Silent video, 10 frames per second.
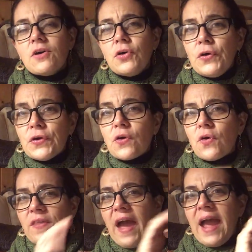hook
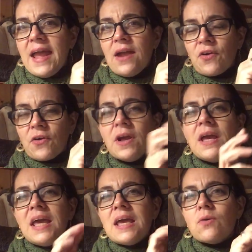or the hanger,
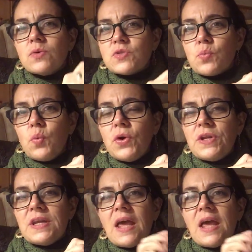it was wooden,